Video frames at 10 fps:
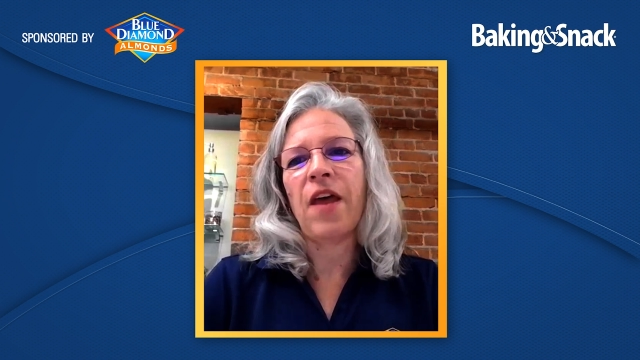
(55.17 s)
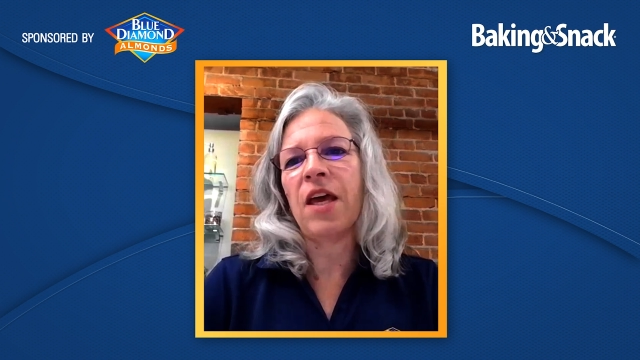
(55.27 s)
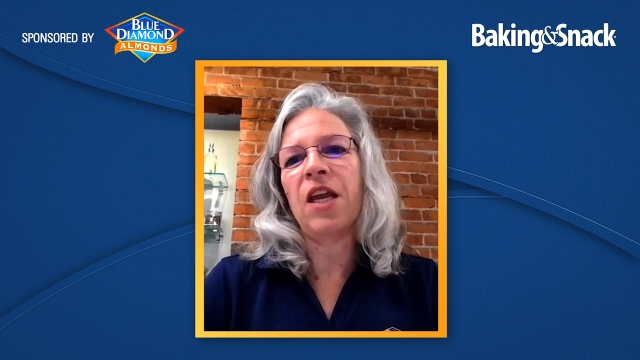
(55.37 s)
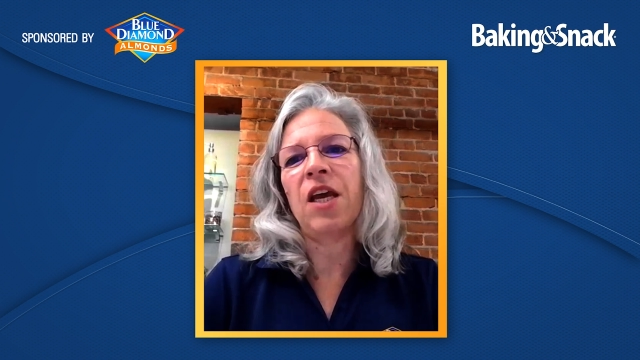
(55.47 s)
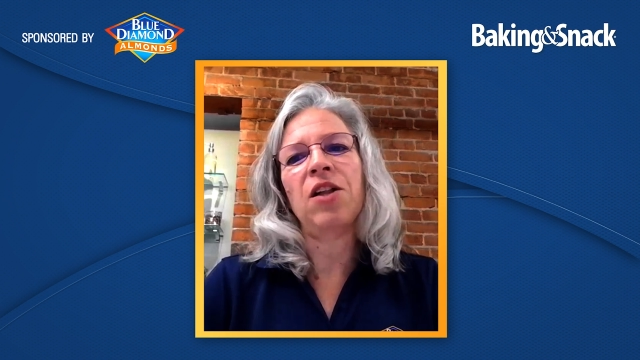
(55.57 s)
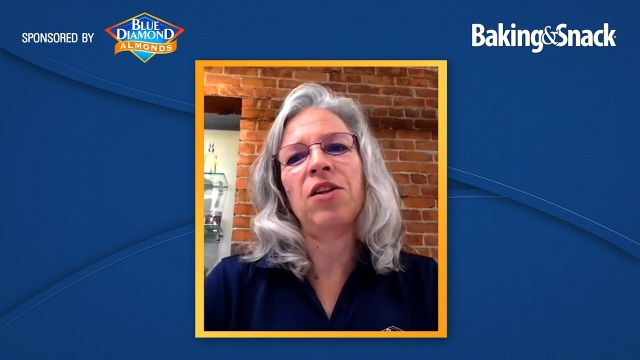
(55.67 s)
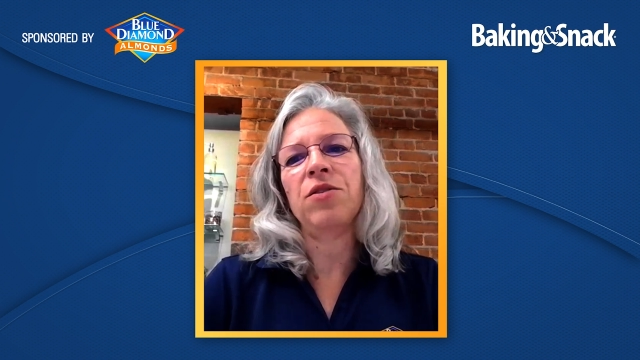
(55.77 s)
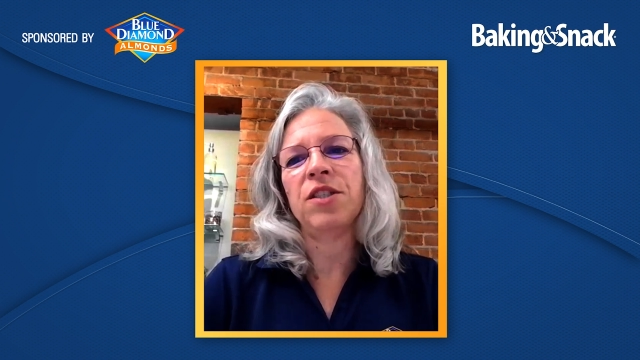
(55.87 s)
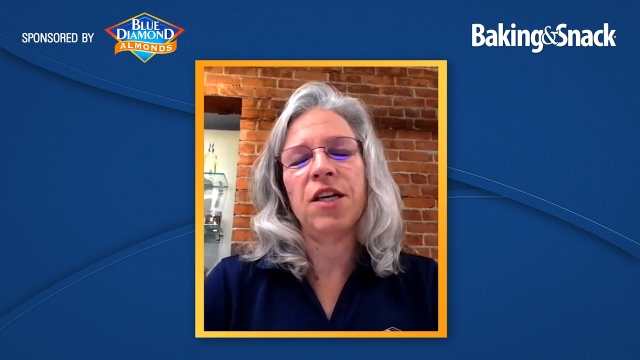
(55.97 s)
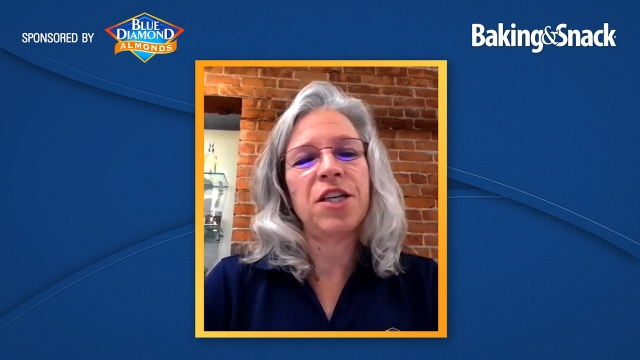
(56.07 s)
they can
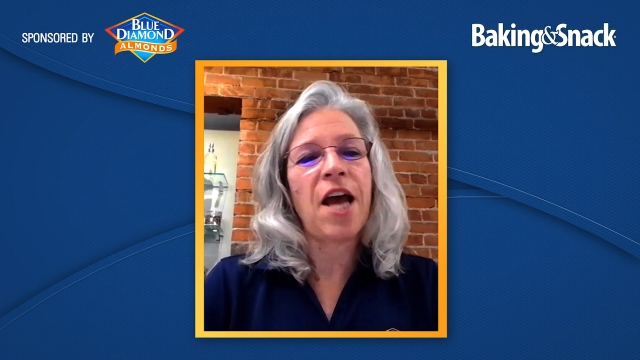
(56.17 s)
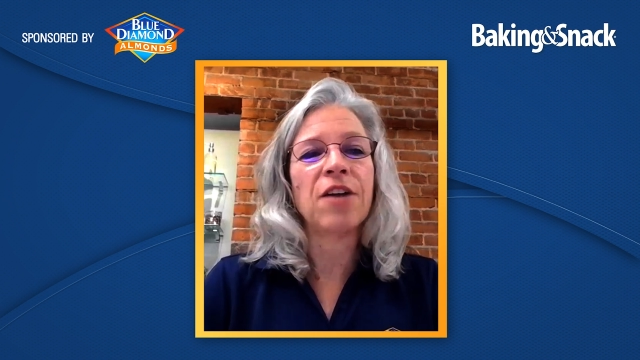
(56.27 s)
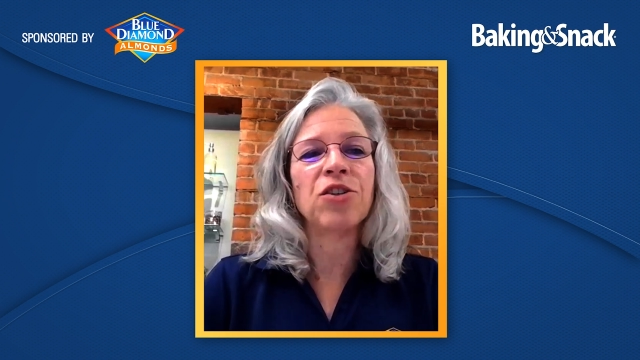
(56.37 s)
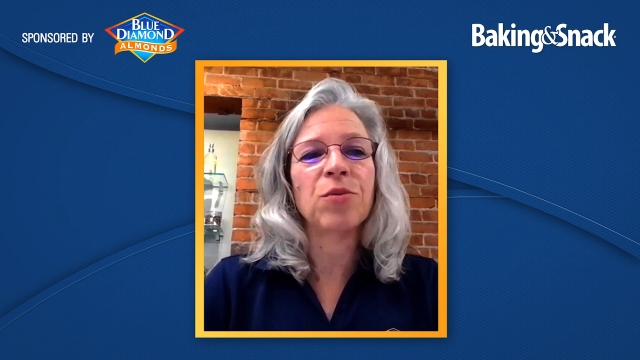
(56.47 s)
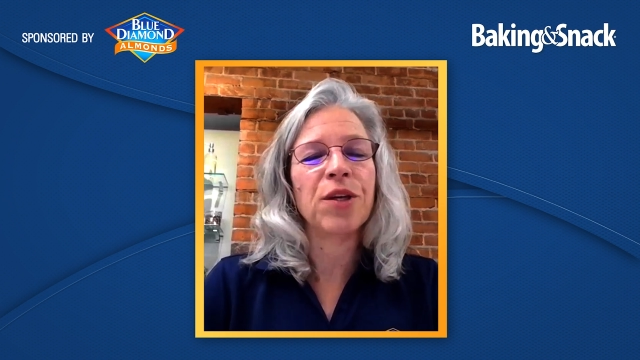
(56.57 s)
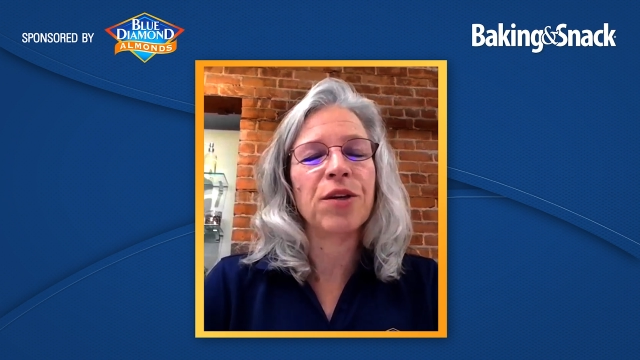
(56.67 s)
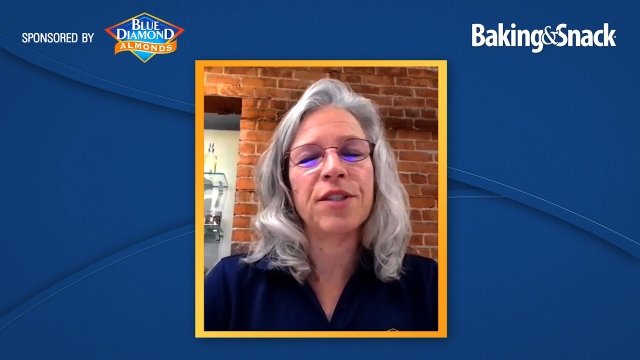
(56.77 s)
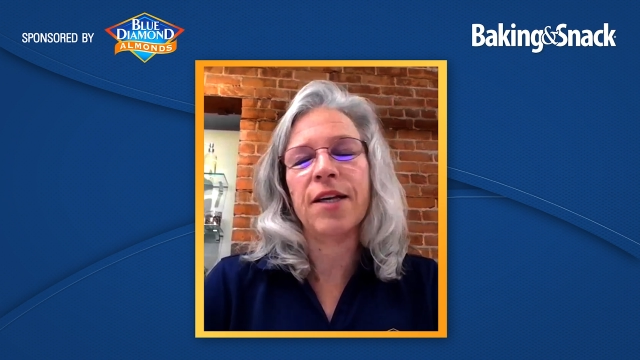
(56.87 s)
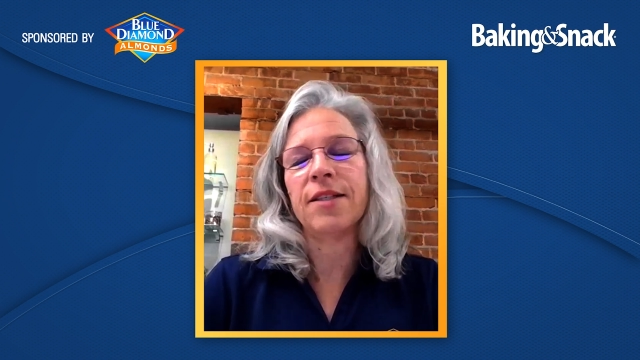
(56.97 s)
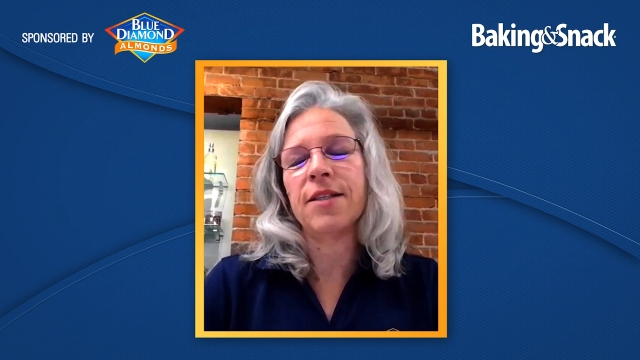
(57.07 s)
include such
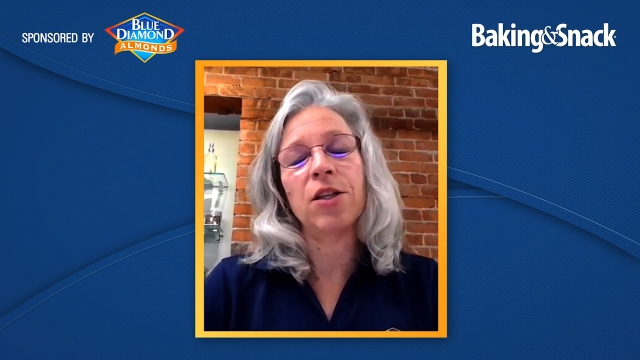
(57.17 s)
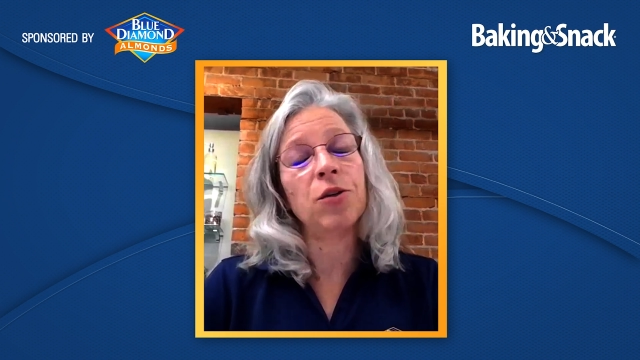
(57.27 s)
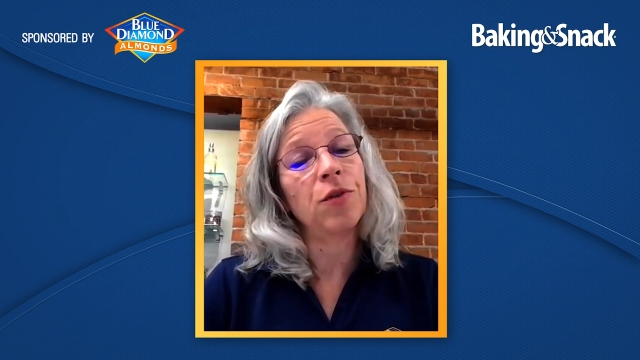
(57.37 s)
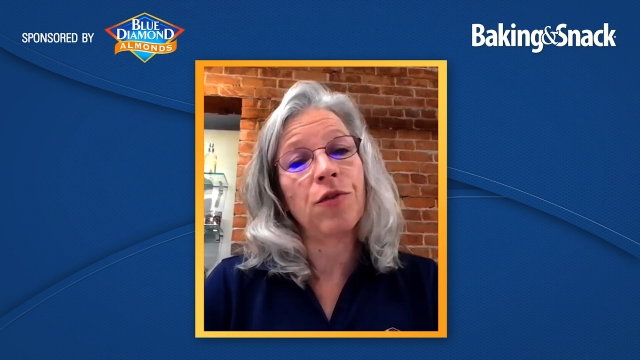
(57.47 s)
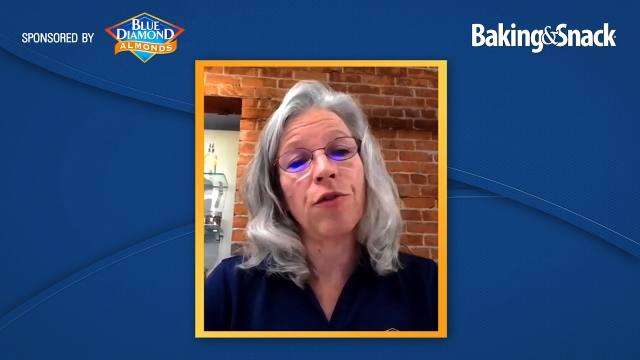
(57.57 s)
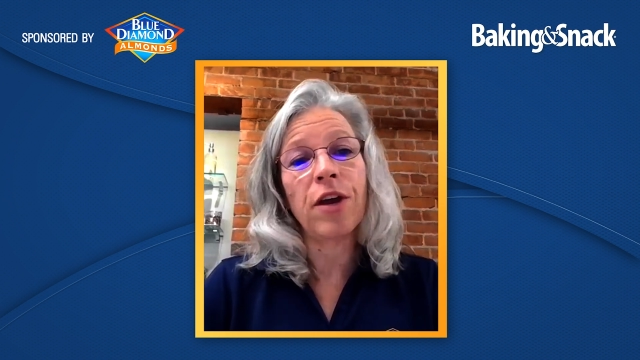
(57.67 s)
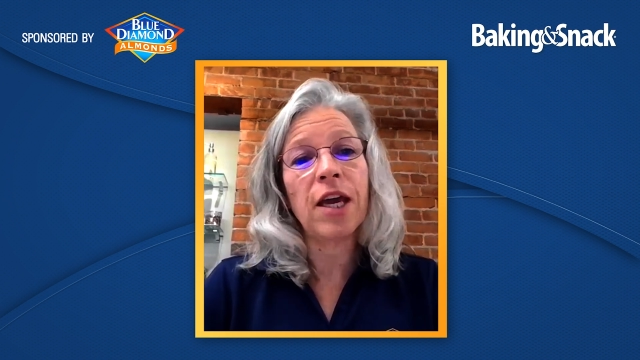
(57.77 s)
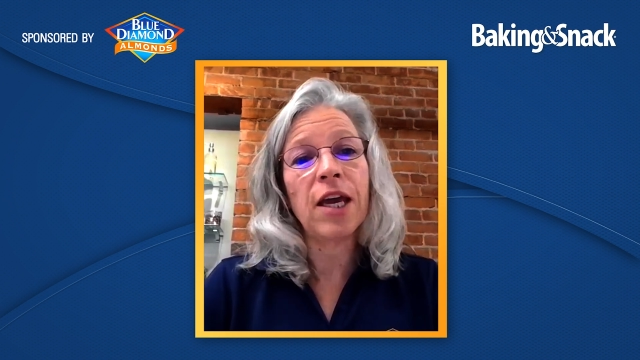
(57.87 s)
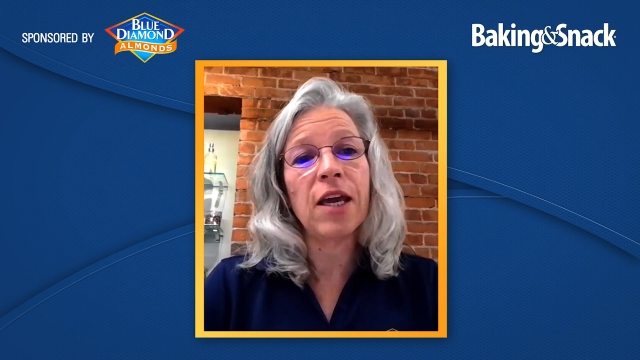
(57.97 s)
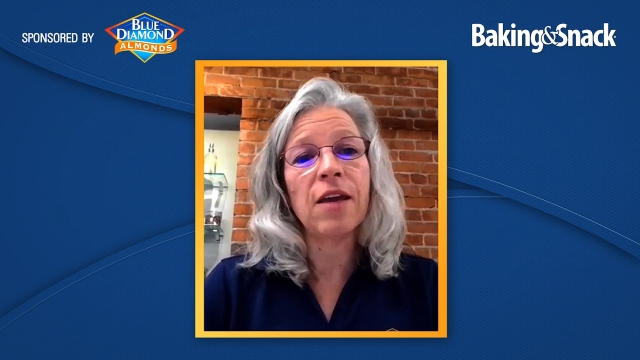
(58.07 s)
attributes as
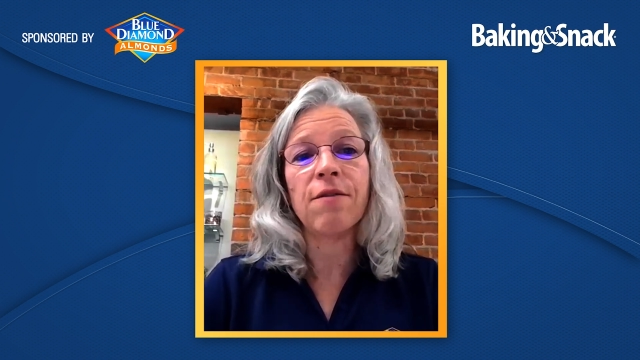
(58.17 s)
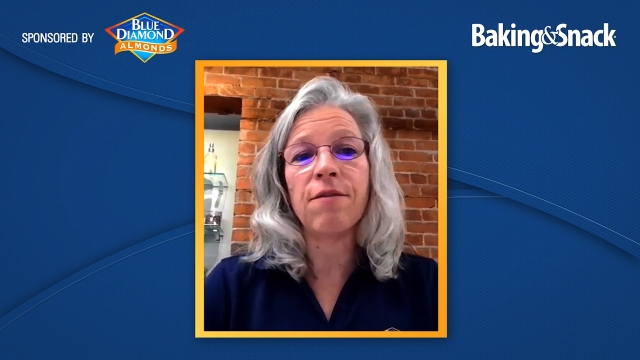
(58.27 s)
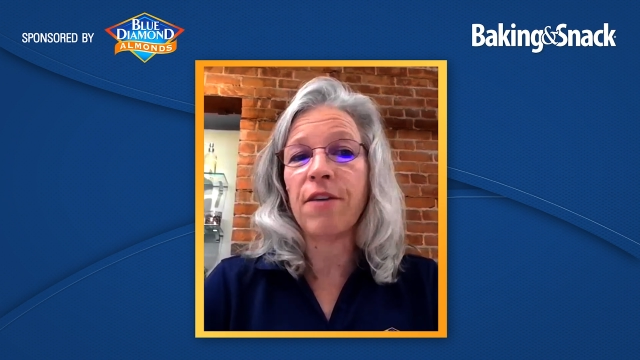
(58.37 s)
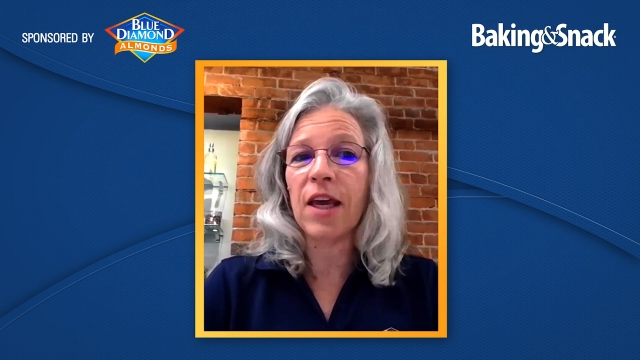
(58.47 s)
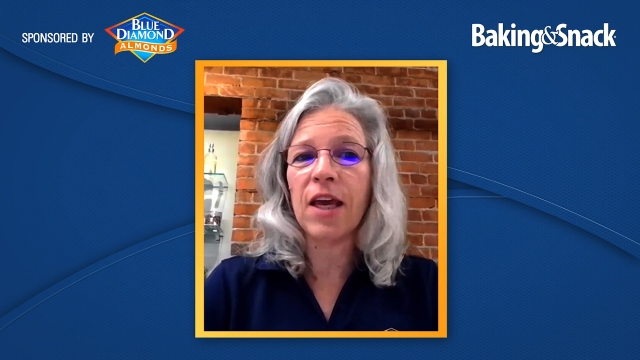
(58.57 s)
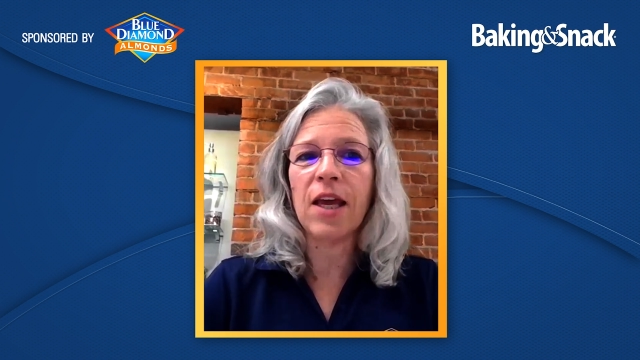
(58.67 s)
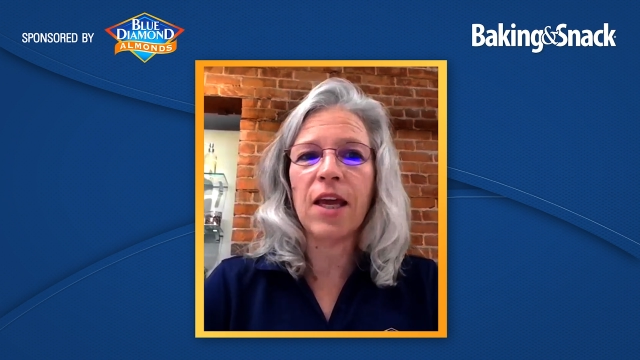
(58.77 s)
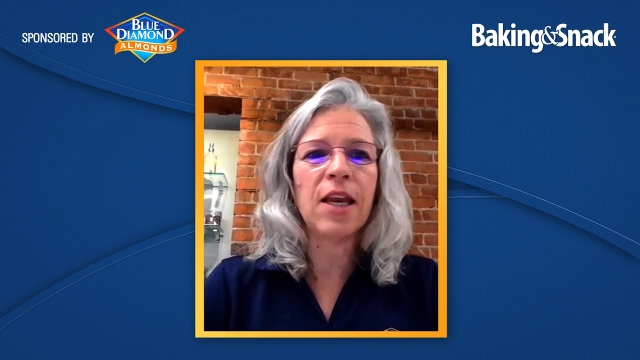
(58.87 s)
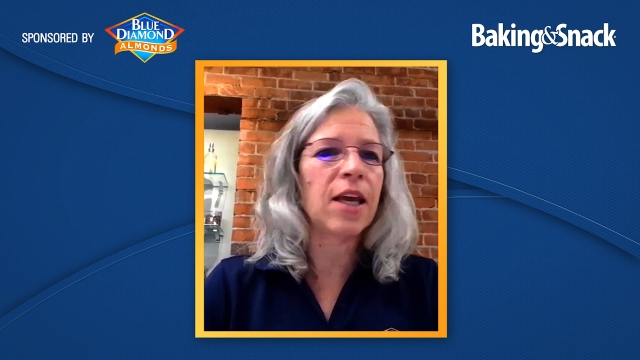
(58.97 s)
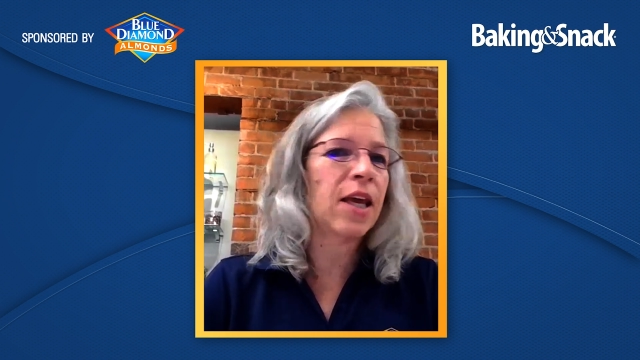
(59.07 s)
gluten-free,
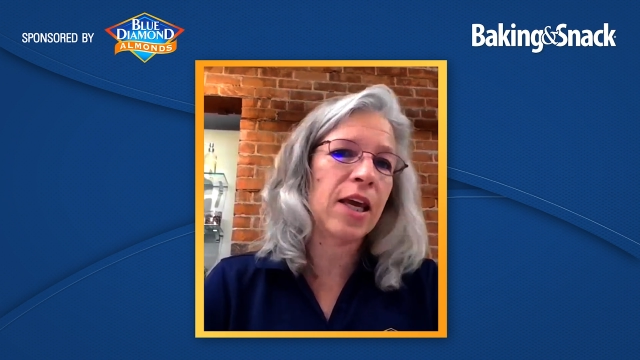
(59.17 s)
vegan,